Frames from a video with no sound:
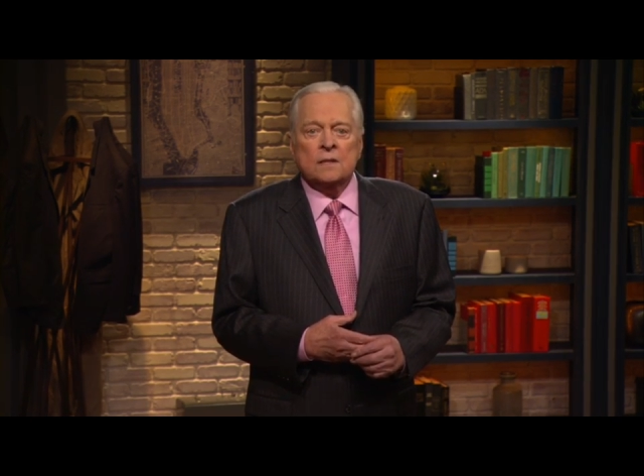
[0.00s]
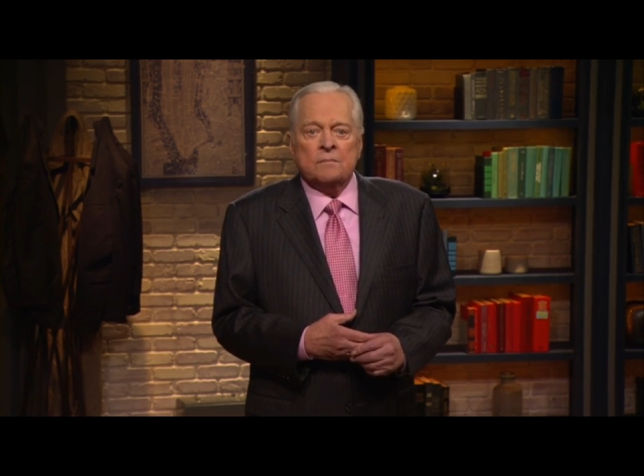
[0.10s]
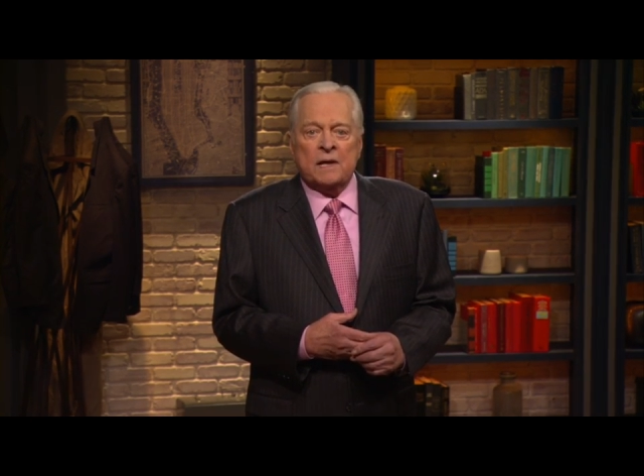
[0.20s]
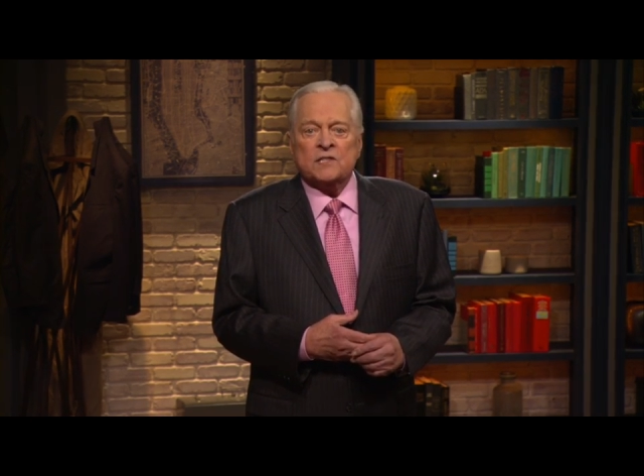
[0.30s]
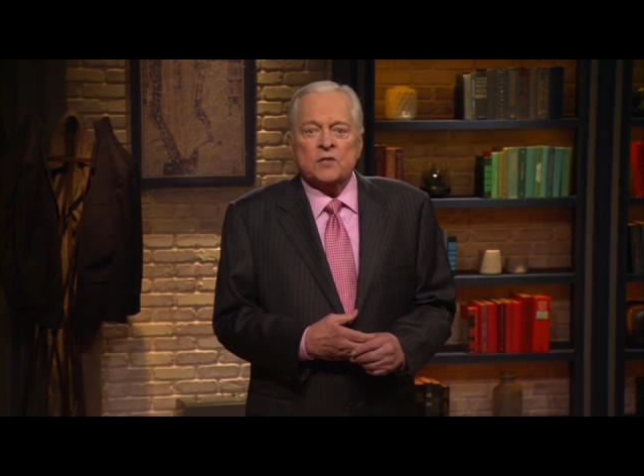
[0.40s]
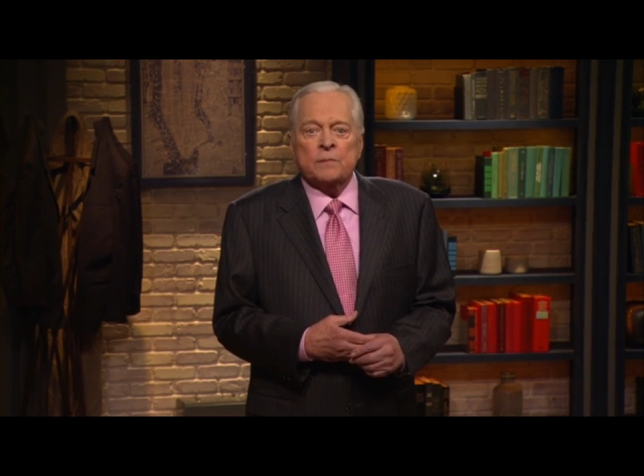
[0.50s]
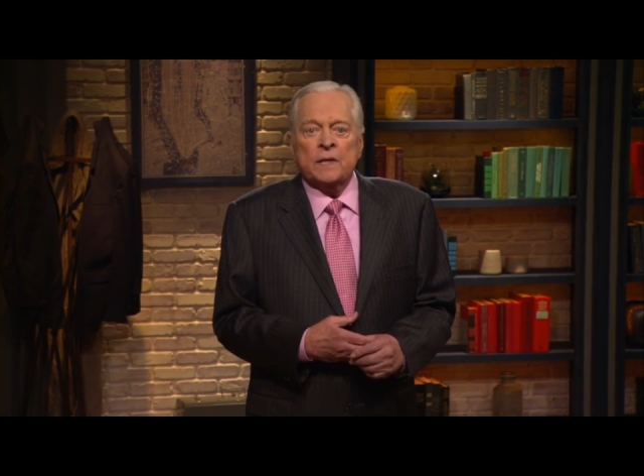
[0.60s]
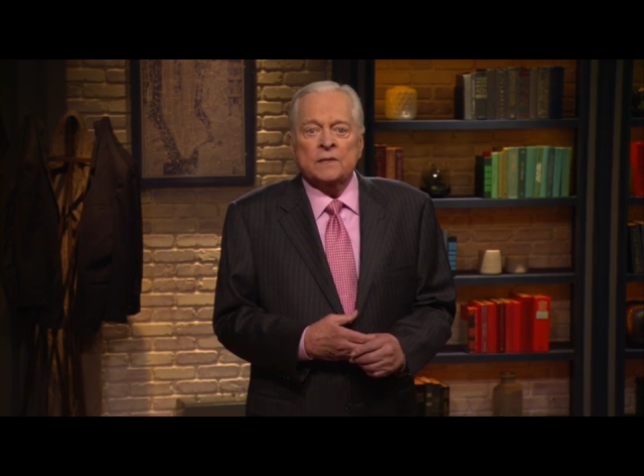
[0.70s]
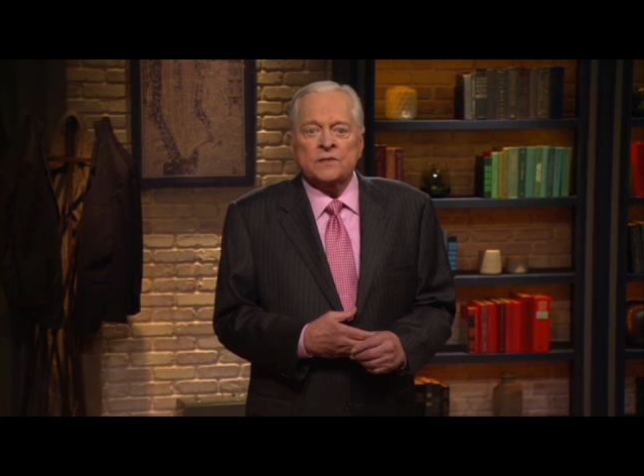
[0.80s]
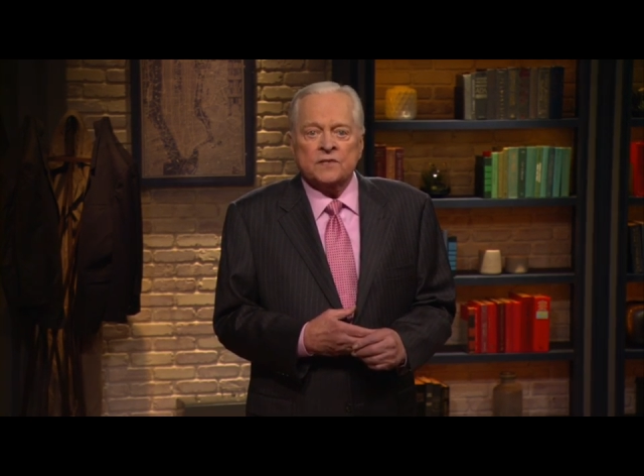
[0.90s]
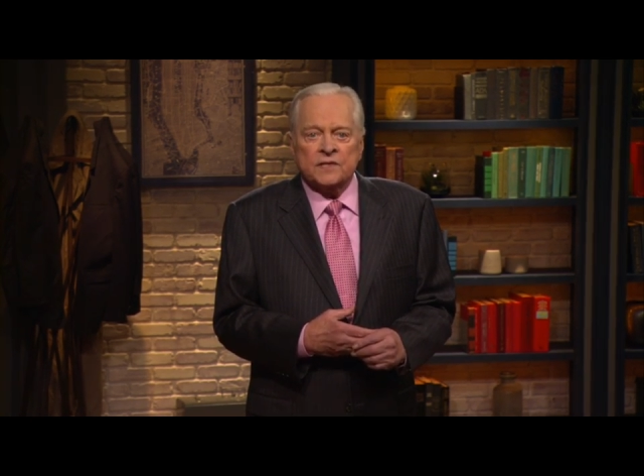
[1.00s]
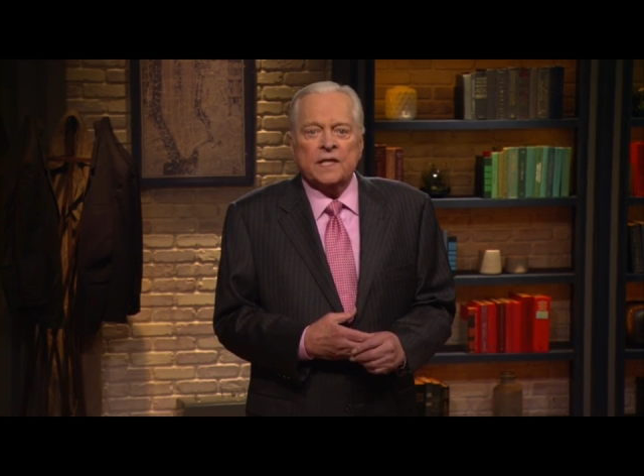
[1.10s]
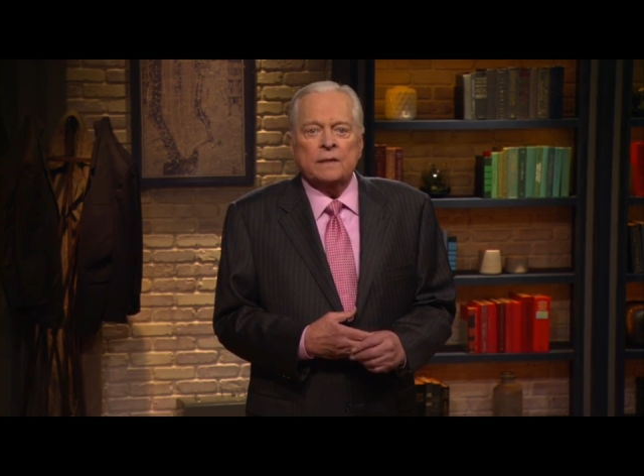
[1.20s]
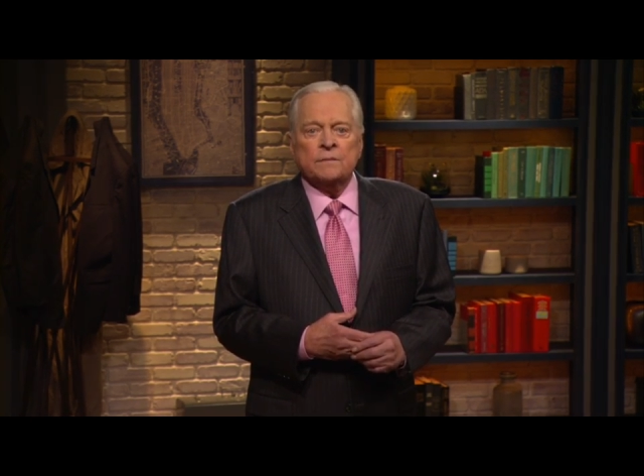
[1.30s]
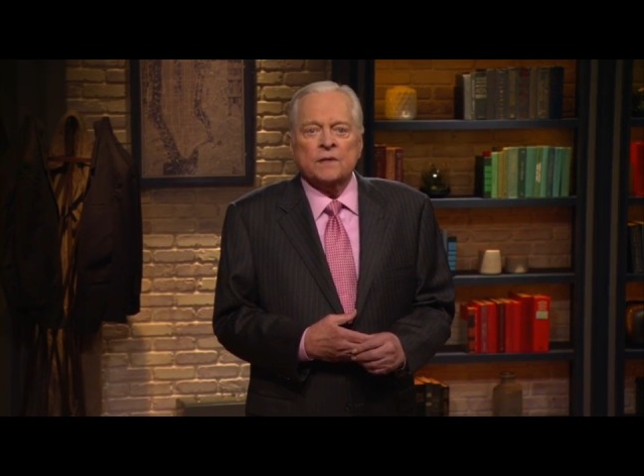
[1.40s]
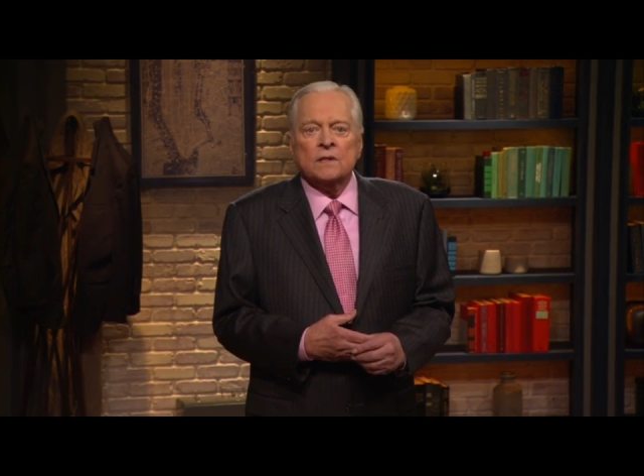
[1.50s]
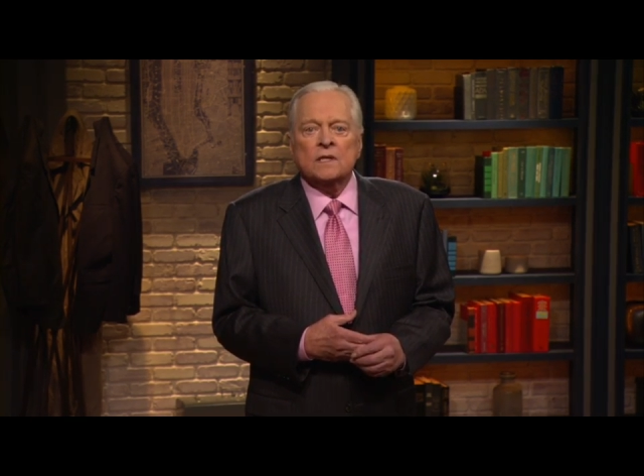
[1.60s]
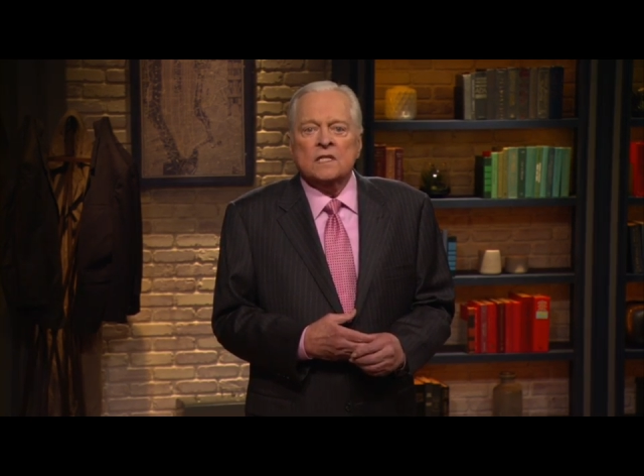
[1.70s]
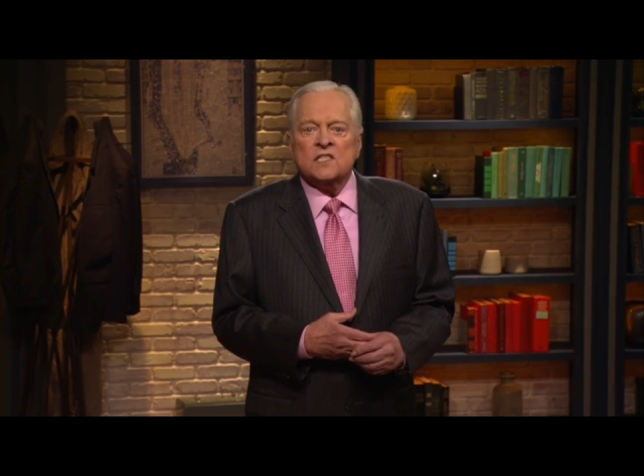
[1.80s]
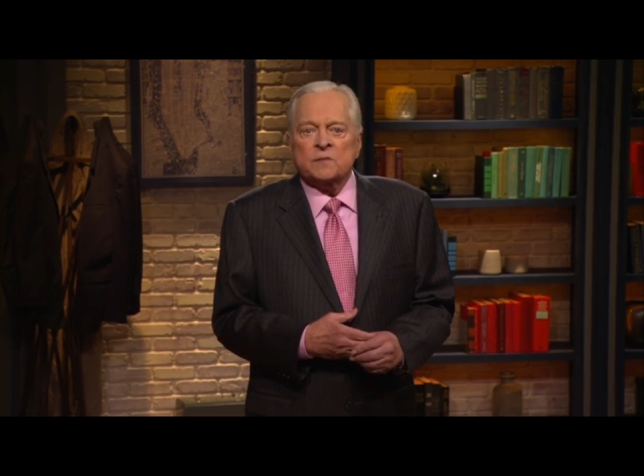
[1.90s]
masterminds a scheme to
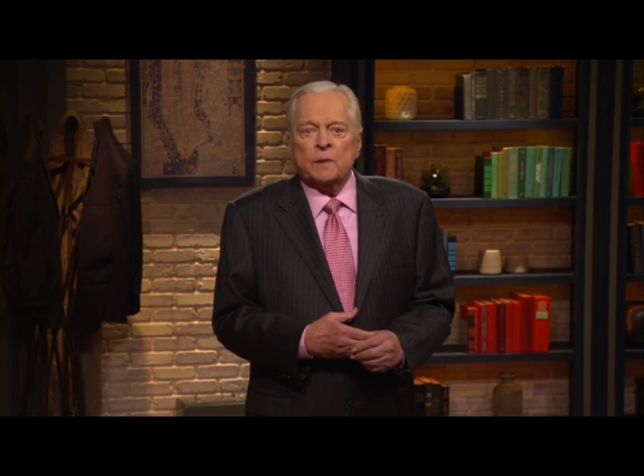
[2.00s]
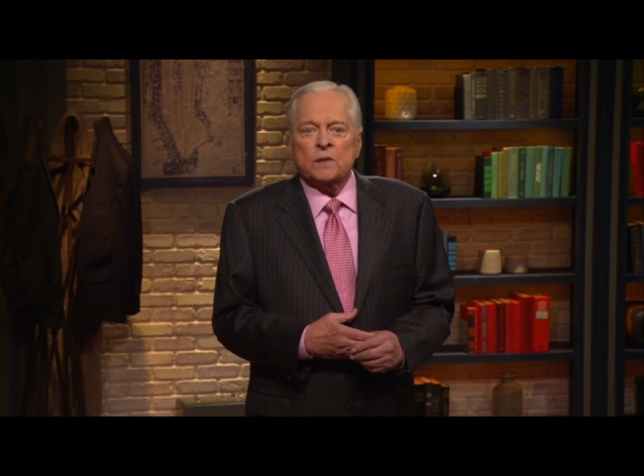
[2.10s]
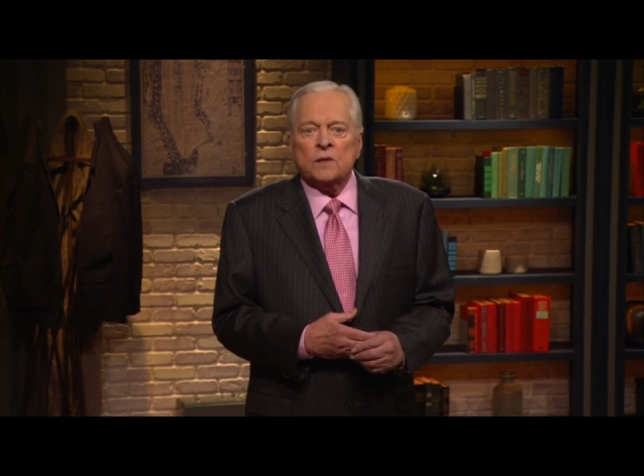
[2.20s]
smuggle